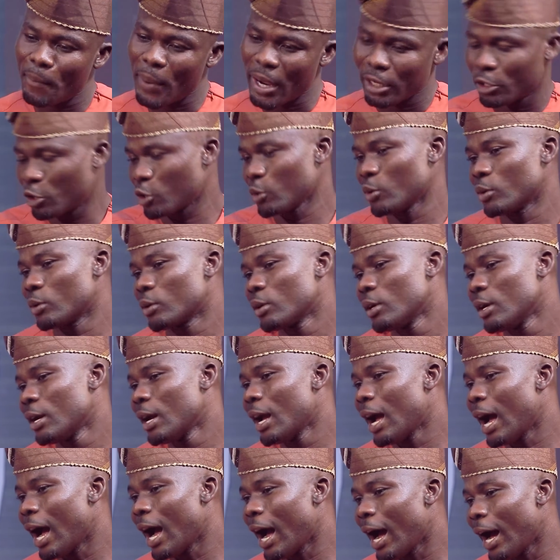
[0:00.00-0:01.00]
passion,
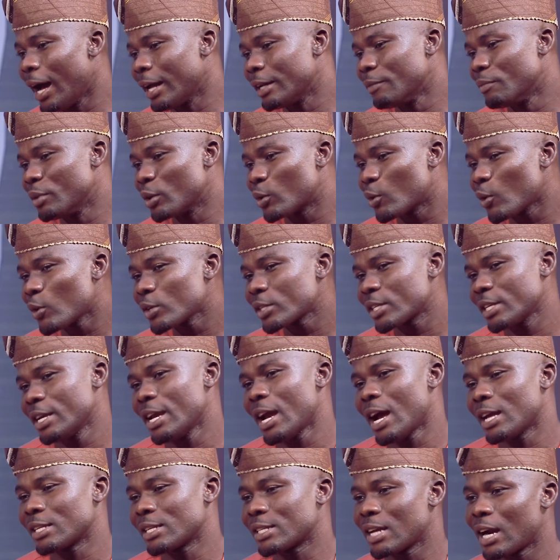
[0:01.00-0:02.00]
and because he
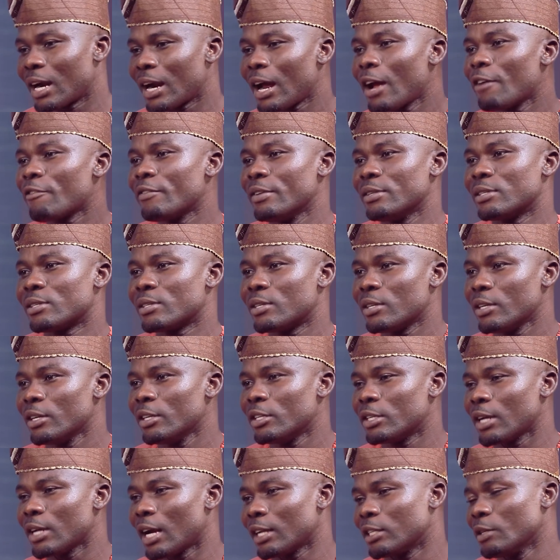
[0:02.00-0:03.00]
has arrived a
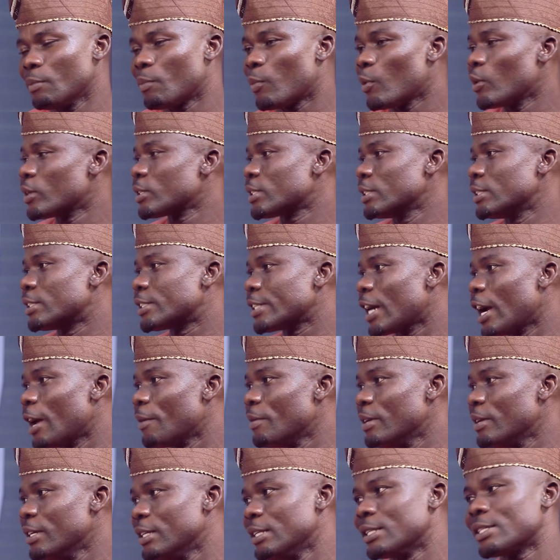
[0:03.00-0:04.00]
stage at a point in time,
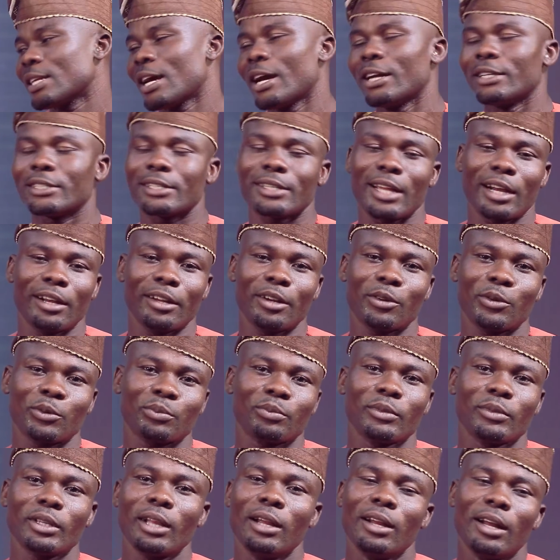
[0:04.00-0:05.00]
he decided that,
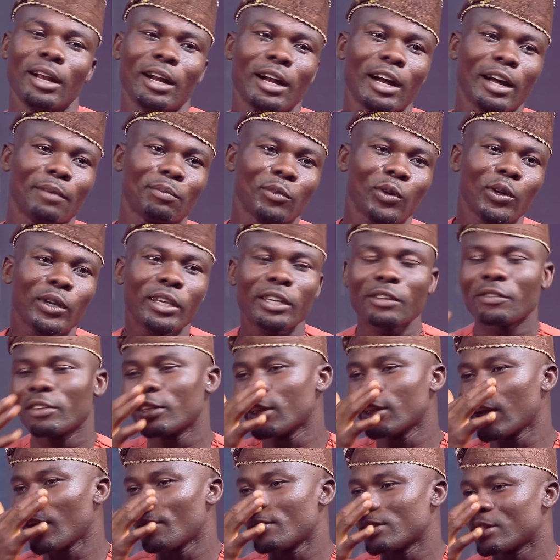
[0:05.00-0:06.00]
I'm not giving
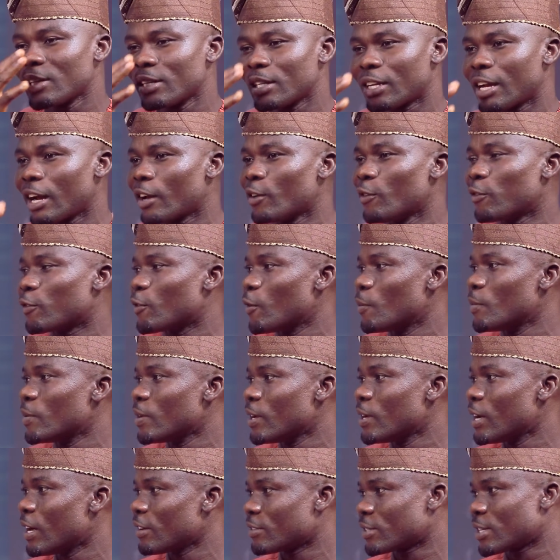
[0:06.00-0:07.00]
that business the kind of
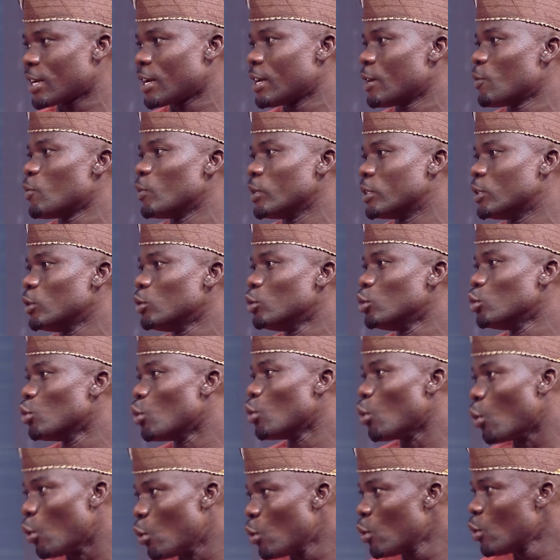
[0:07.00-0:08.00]
community I've started with.
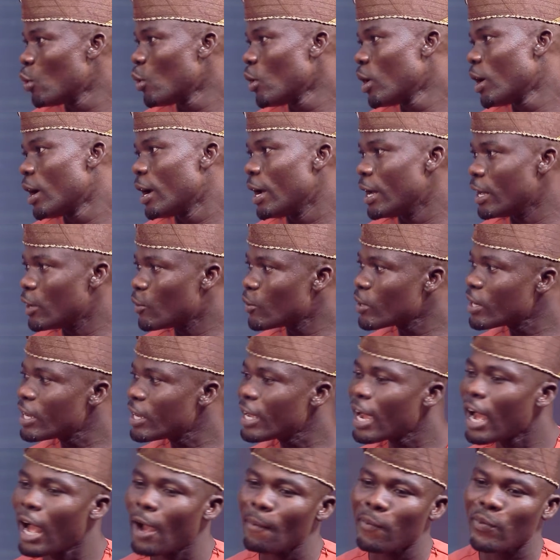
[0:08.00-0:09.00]
No. It only
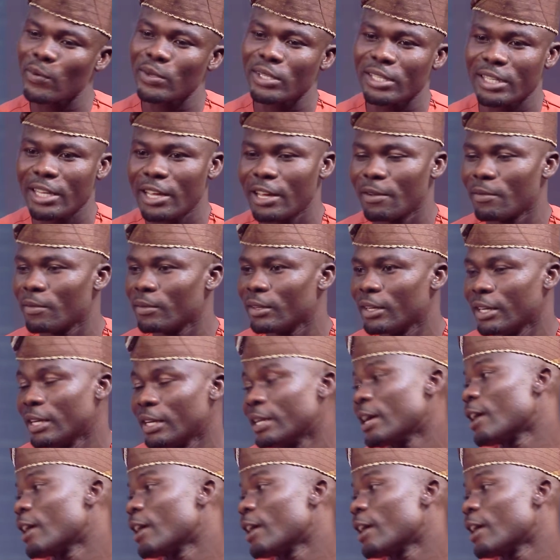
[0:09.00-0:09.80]
happens here in